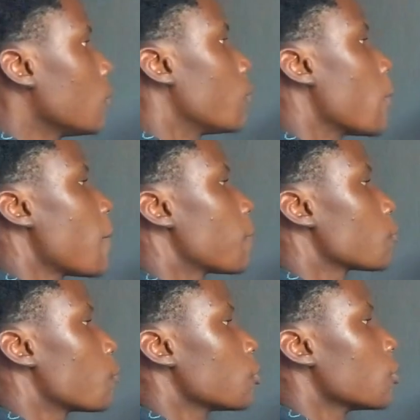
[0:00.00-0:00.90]
You're
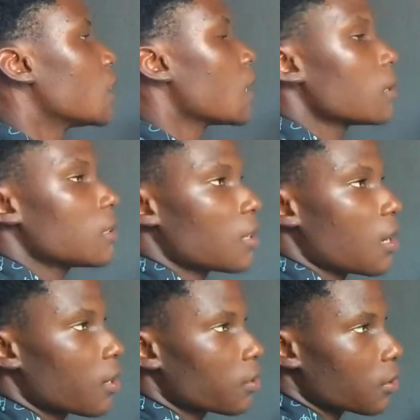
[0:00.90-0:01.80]
about to put your debit
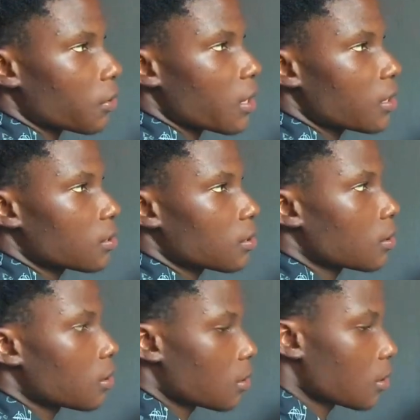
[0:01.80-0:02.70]
and your credit.
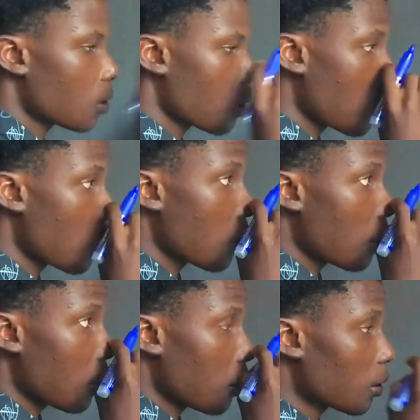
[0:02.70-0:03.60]

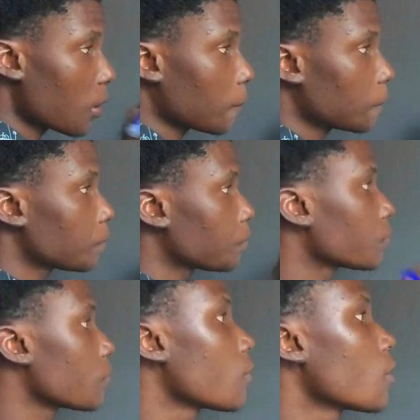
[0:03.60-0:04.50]
Okay,
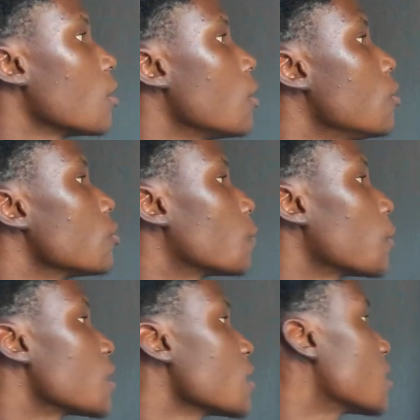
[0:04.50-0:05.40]
so
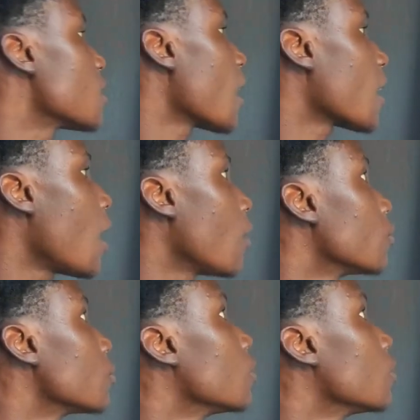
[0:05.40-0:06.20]
purchases account.